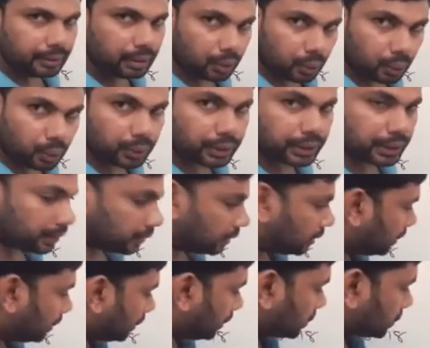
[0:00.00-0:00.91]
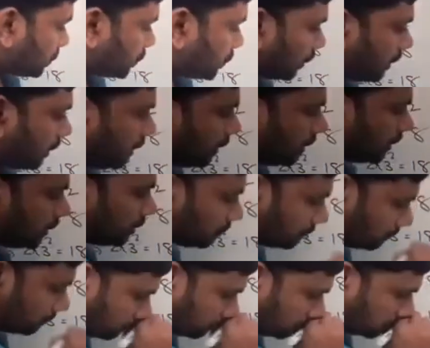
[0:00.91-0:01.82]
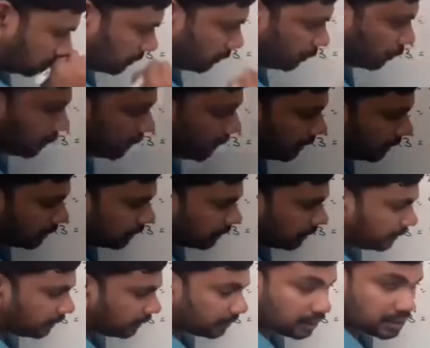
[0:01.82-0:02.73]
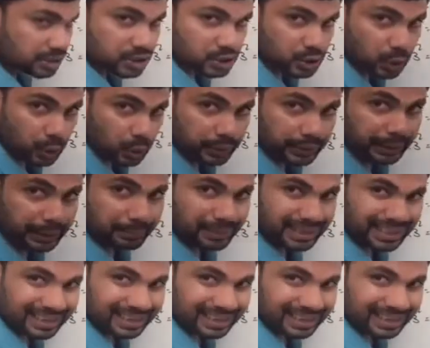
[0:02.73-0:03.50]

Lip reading: Okay, so here look here sodium